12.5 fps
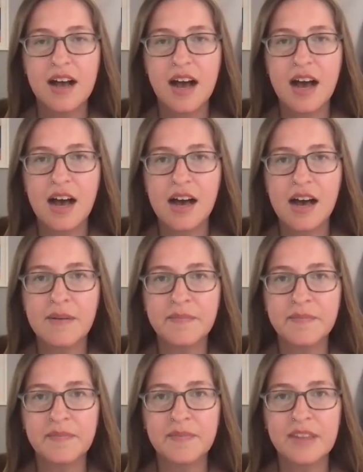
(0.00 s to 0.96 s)

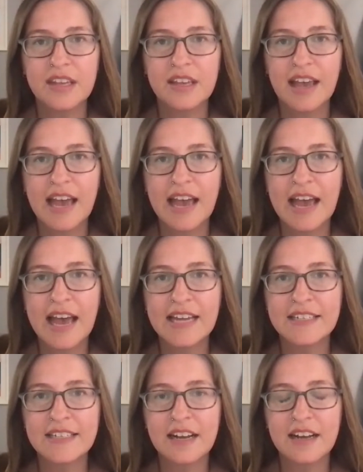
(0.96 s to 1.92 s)
Um,
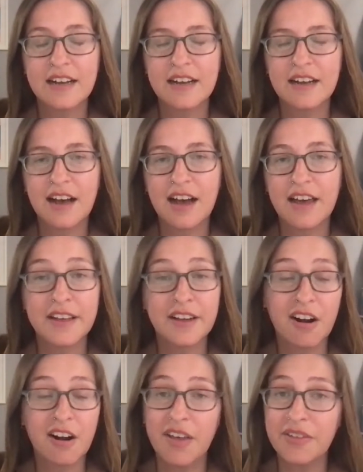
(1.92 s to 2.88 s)
and I think
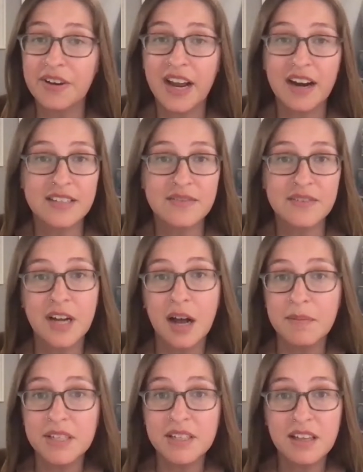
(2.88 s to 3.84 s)
our author care is
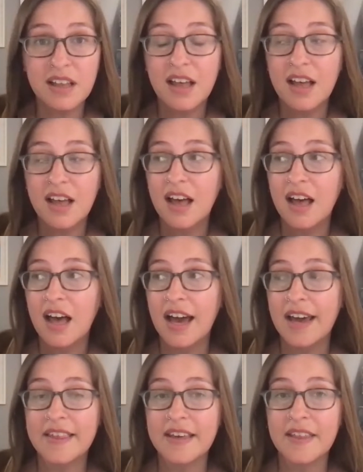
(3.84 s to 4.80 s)
phenomenal.
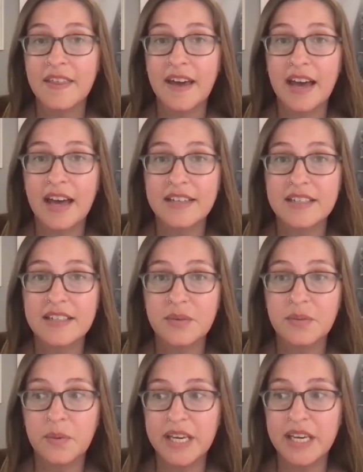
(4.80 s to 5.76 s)
I think that
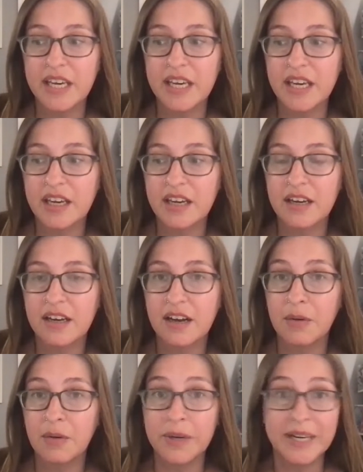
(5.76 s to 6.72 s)
we
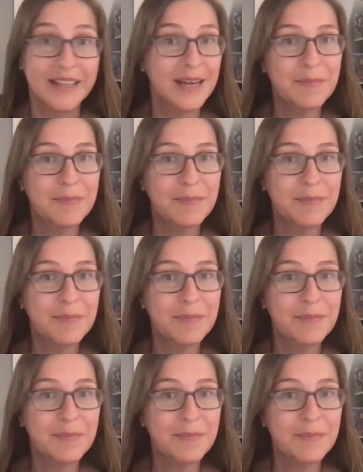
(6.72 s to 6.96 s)
really